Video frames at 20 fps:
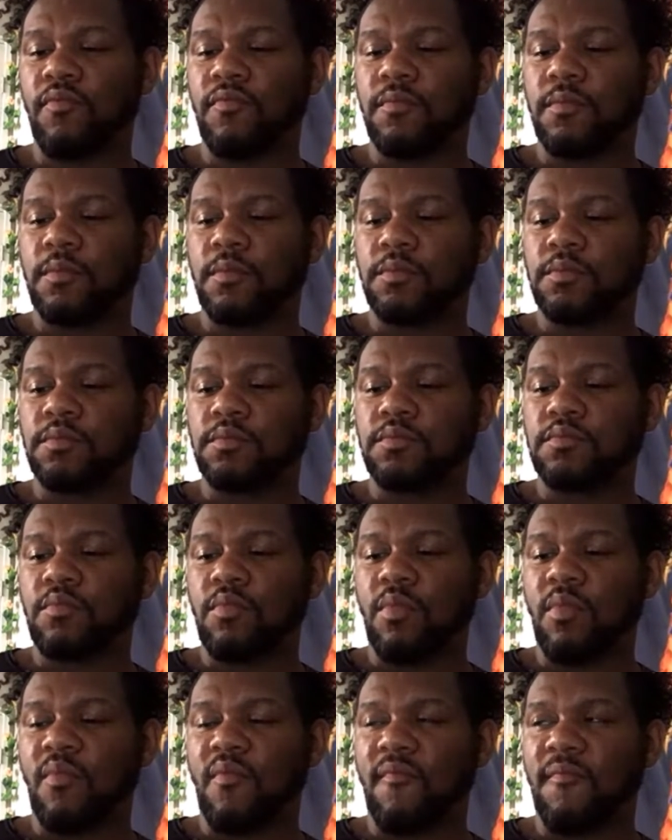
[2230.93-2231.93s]

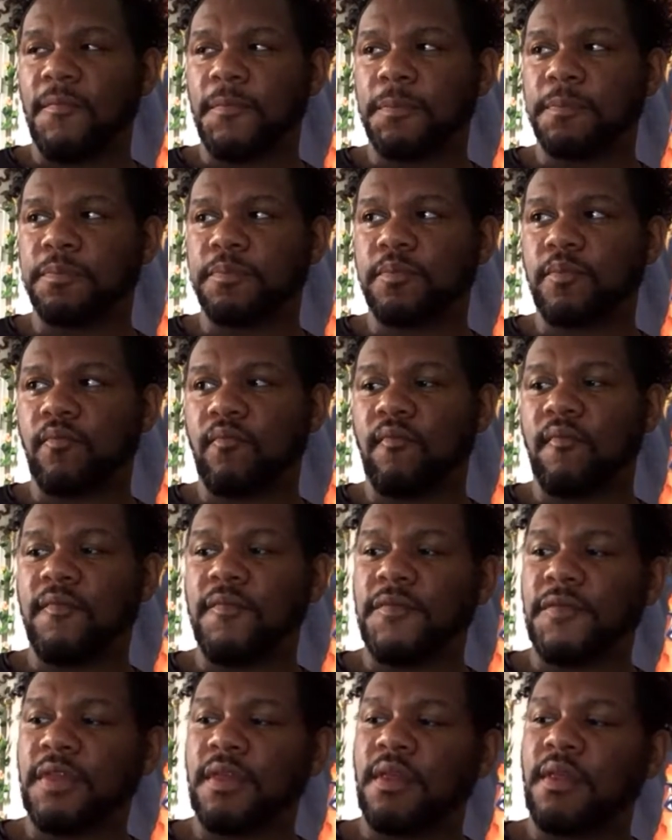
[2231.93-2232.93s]
Curiosity, madness,
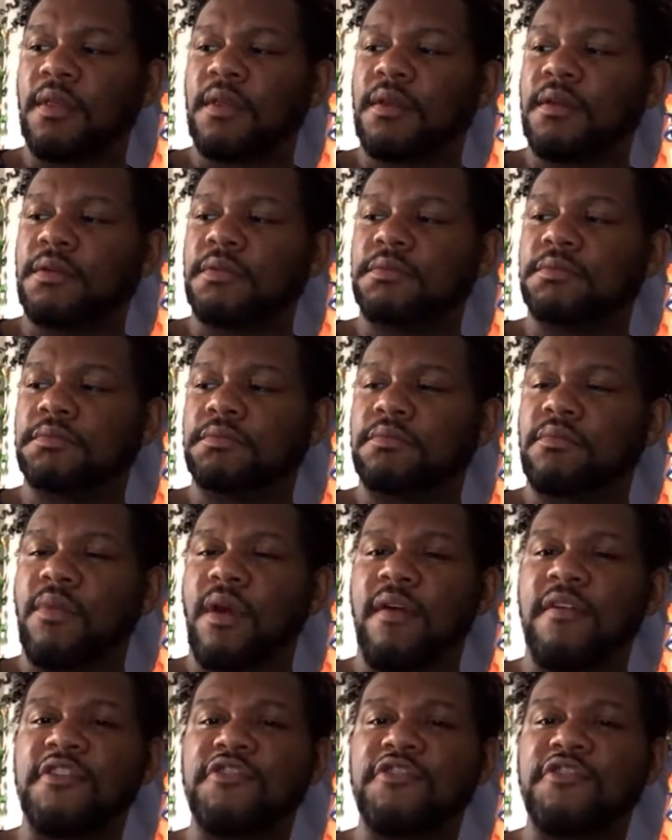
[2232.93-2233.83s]
forbidden knowledge.